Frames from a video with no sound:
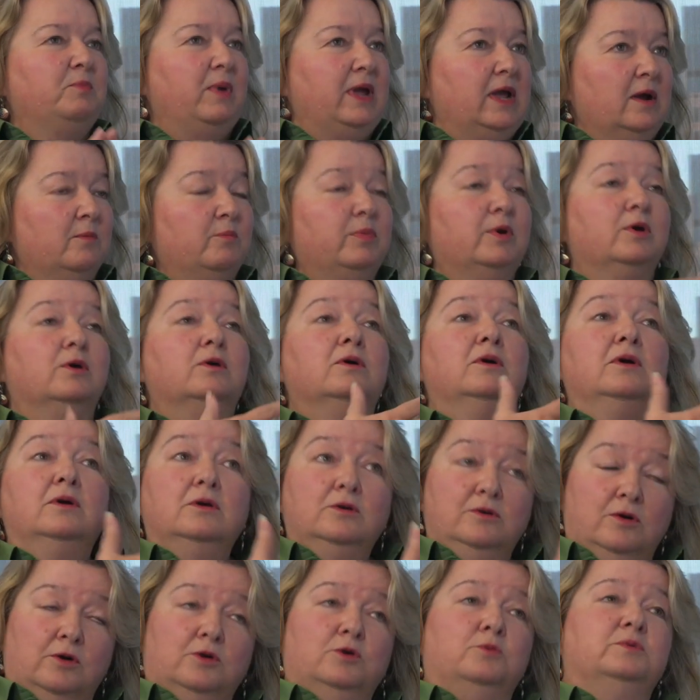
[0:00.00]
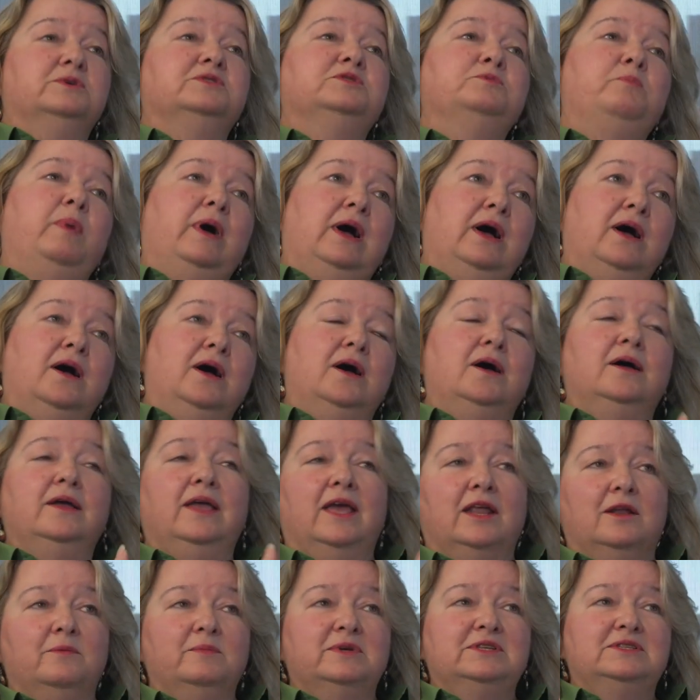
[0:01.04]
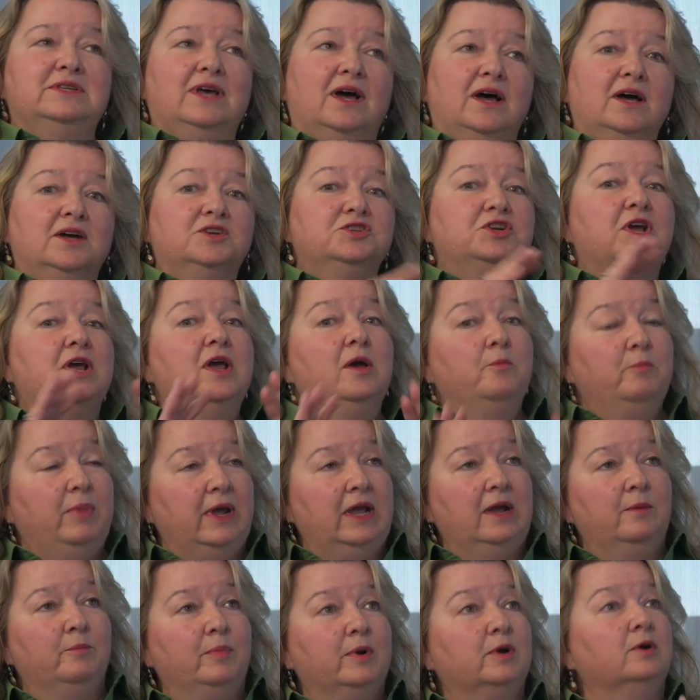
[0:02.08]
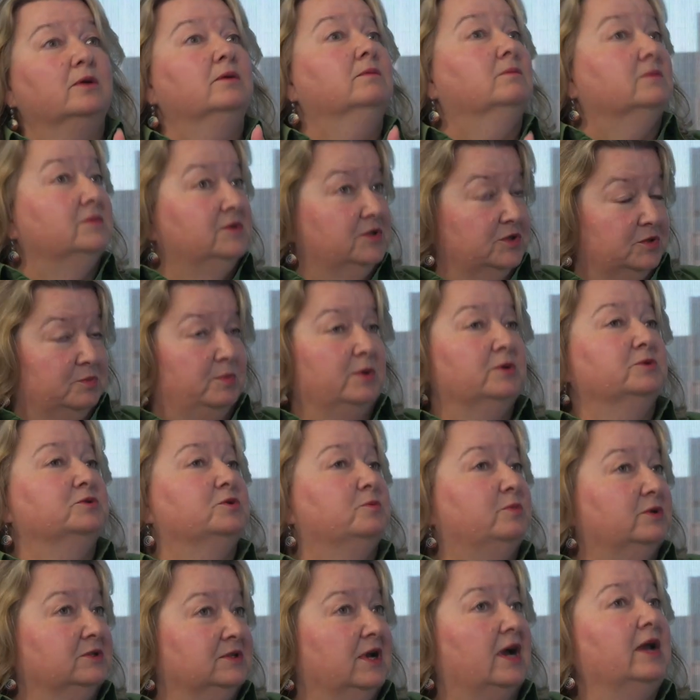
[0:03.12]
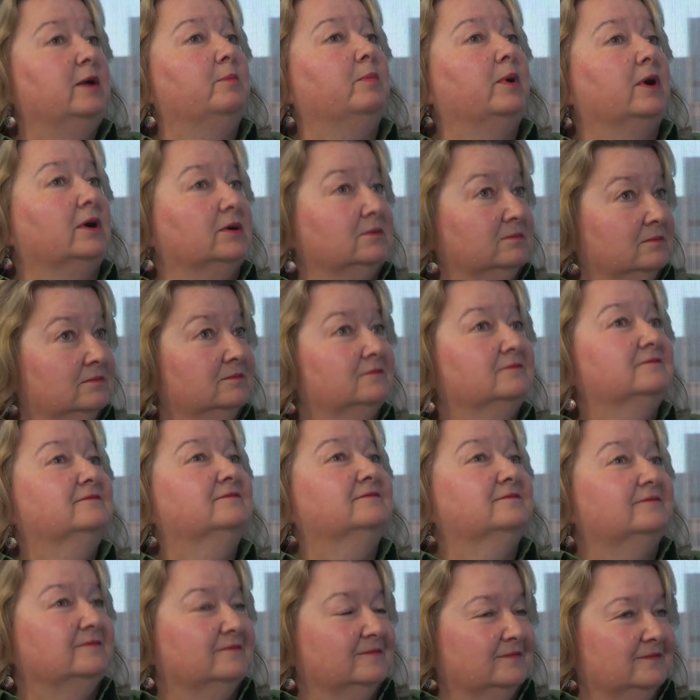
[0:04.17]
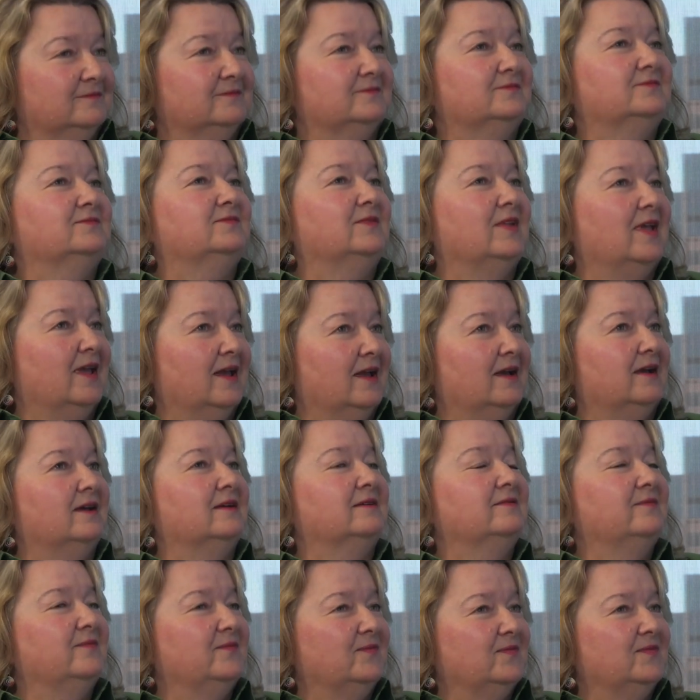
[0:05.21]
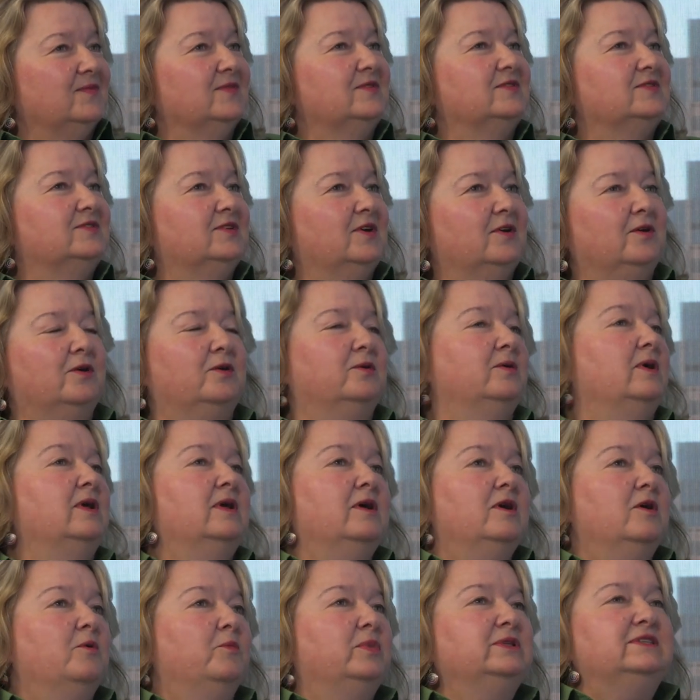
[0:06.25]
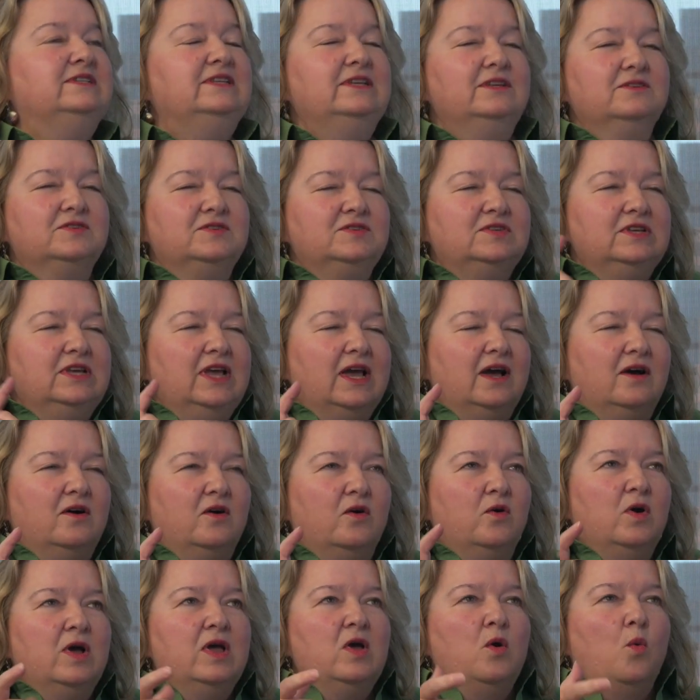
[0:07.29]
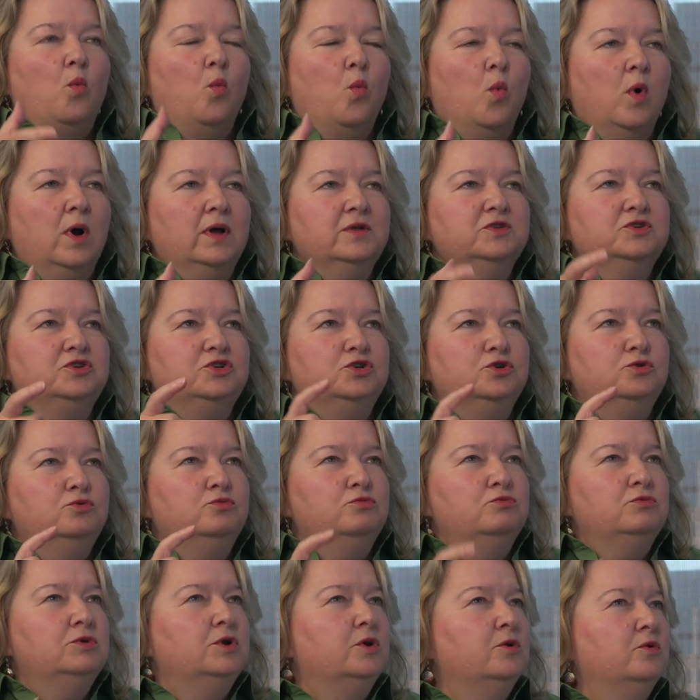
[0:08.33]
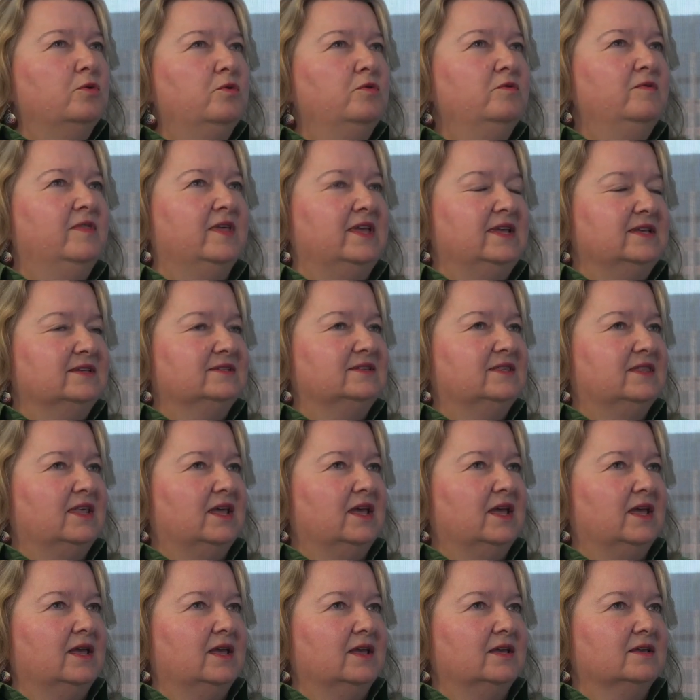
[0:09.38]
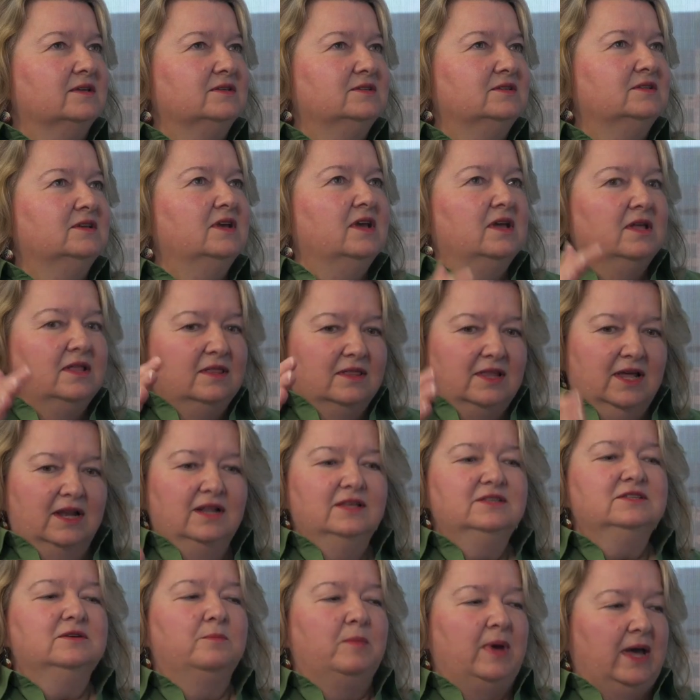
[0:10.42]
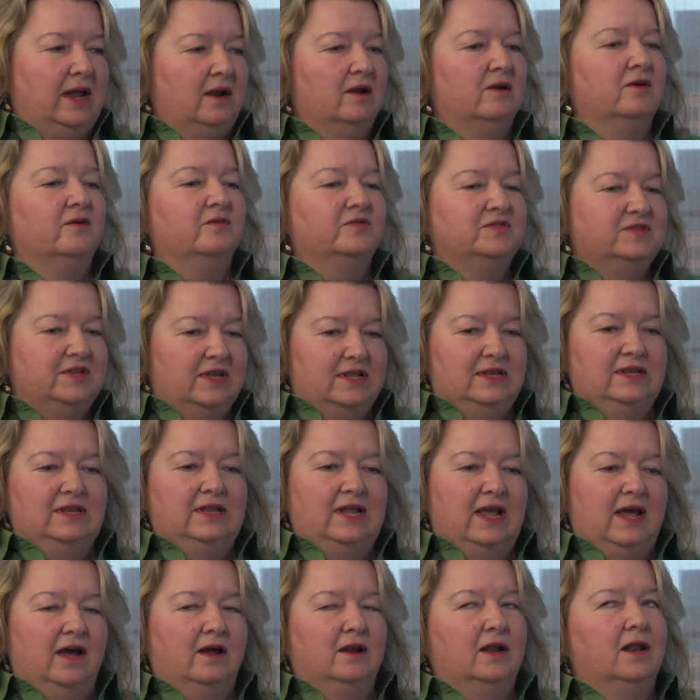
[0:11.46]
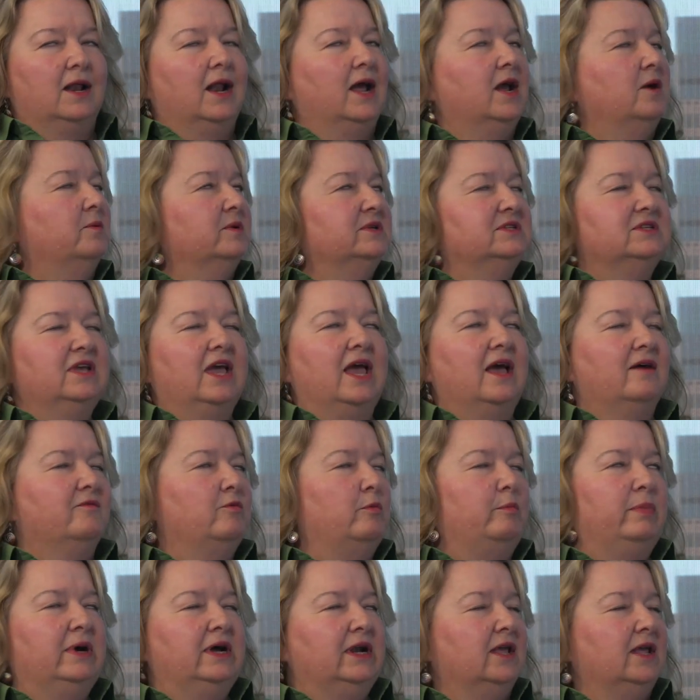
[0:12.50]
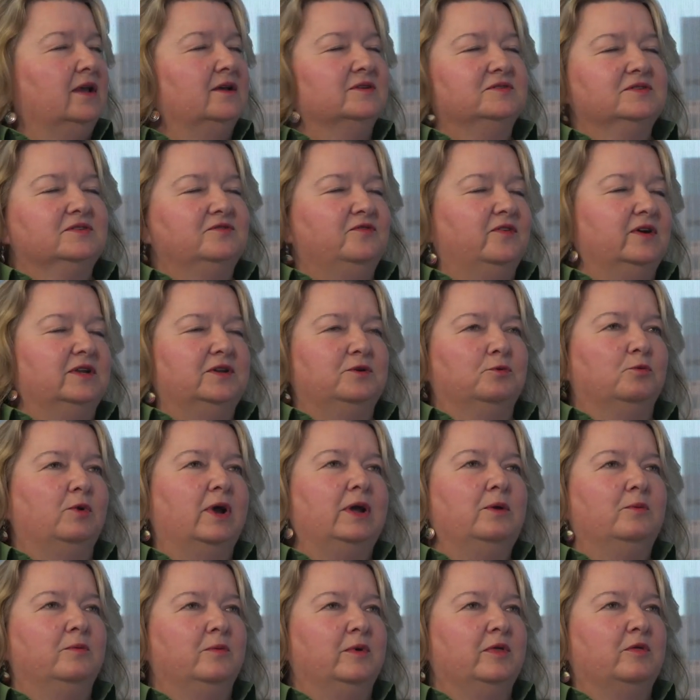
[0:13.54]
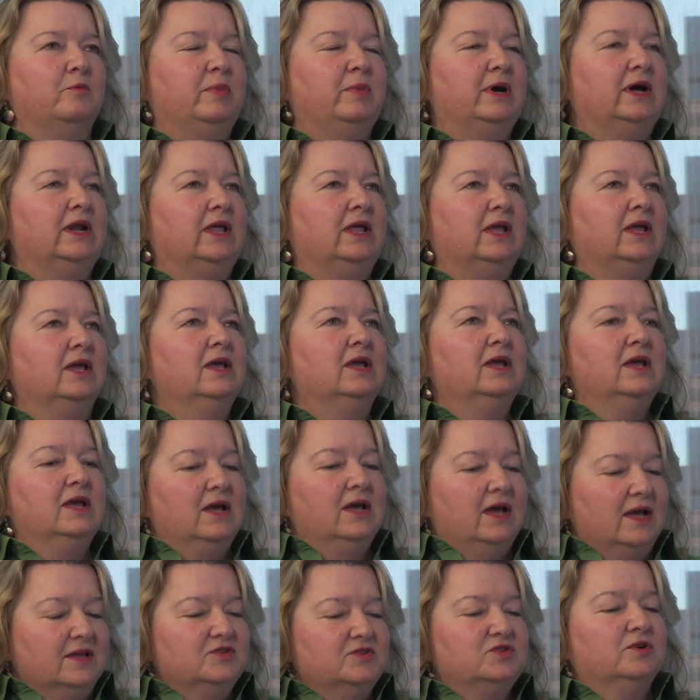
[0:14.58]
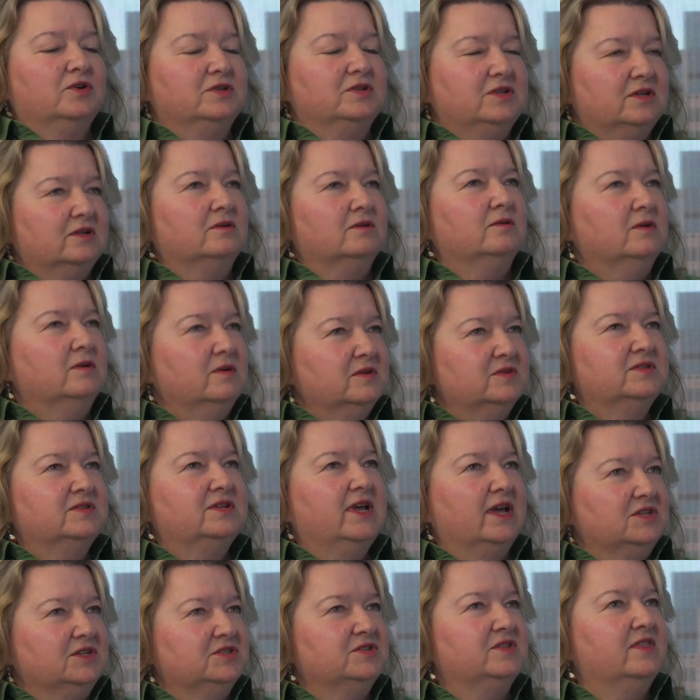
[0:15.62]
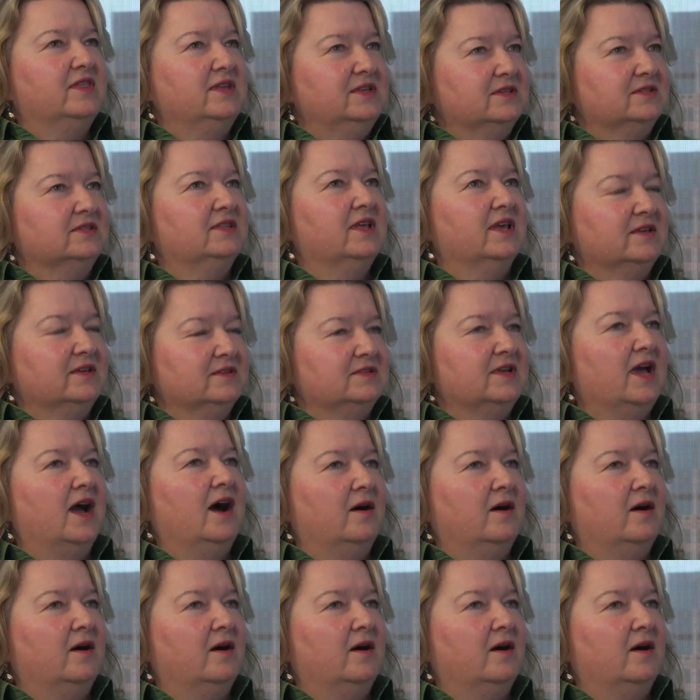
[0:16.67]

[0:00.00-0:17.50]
Pamper, go to a spa, get a massage. Pamper, disposable diaper. Yeah. So, but you see how once you know these things, then it's a matter of sitting down, and I always say have a buddy because it's fun to write with a buddy and start to sketch these things out.